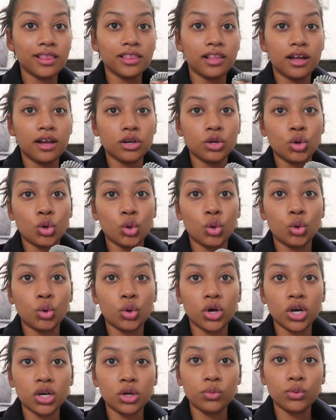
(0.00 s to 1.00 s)
long
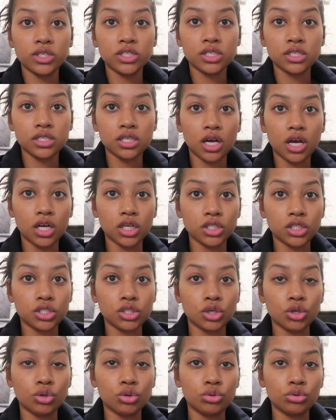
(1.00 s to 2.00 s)
cord which is
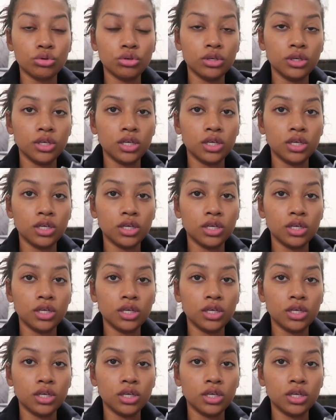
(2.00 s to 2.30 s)
also